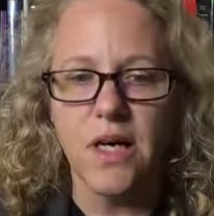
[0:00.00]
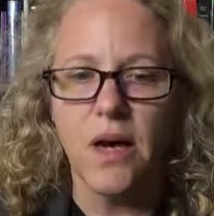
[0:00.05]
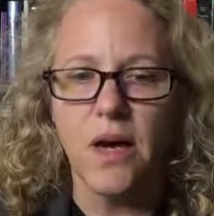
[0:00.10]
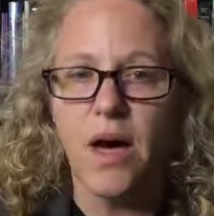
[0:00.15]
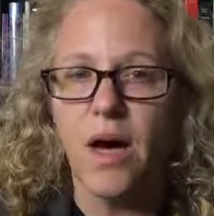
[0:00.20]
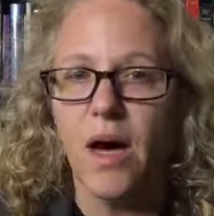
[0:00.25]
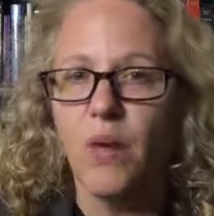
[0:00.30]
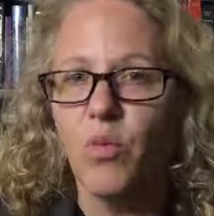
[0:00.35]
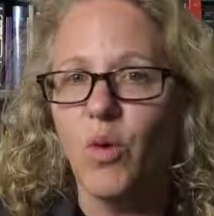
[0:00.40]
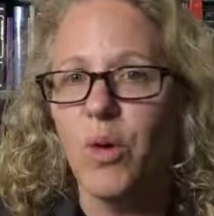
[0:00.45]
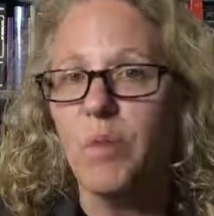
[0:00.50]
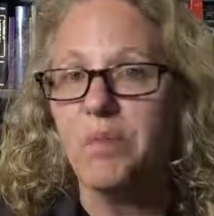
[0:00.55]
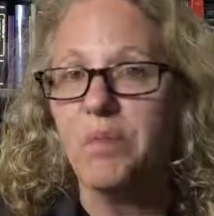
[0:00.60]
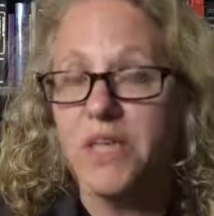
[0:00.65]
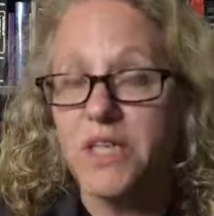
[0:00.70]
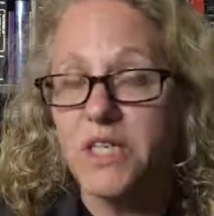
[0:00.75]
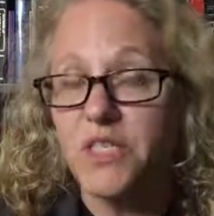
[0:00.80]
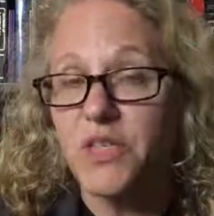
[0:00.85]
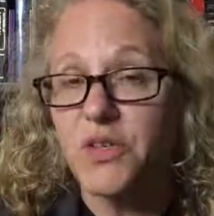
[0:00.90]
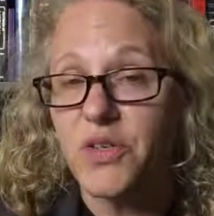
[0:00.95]
What
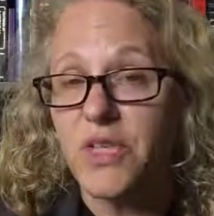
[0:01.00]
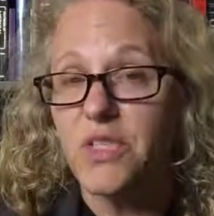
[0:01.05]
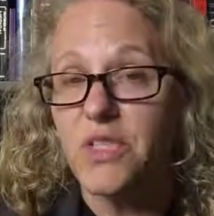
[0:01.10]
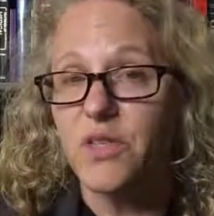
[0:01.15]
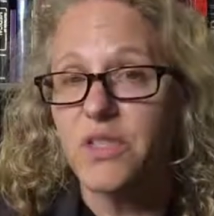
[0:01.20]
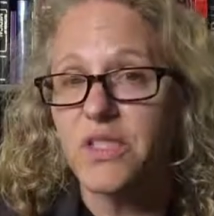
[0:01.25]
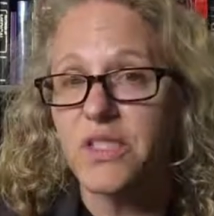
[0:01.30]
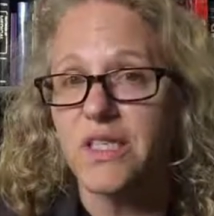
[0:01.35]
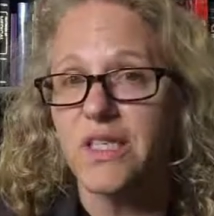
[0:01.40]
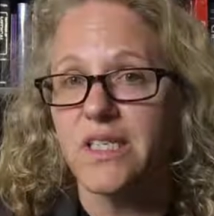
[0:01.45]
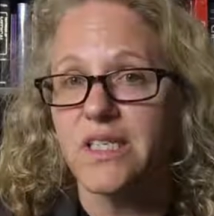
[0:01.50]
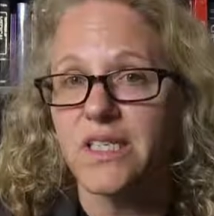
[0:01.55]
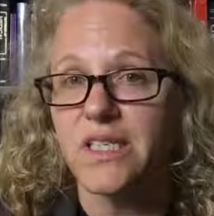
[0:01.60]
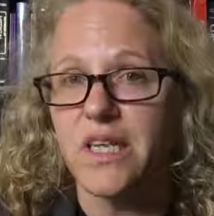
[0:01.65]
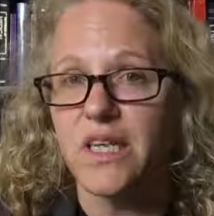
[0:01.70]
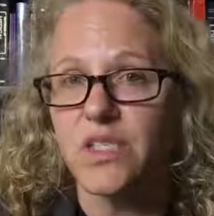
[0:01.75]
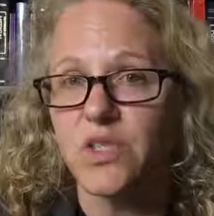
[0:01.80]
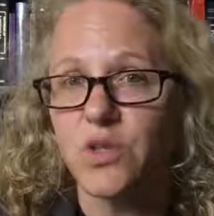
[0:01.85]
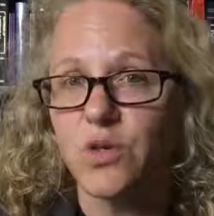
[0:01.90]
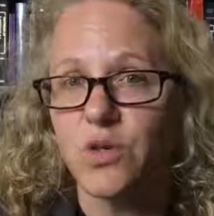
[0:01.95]
piqued your interest in a
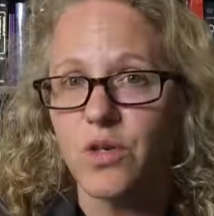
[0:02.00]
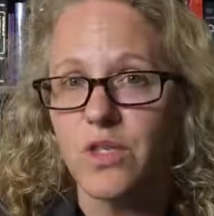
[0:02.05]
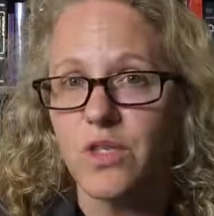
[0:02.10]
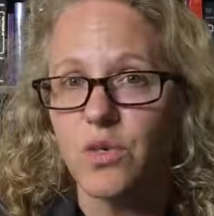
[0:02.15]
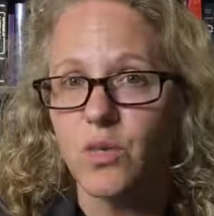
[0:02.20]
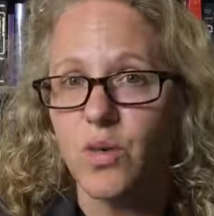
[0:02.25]
science course?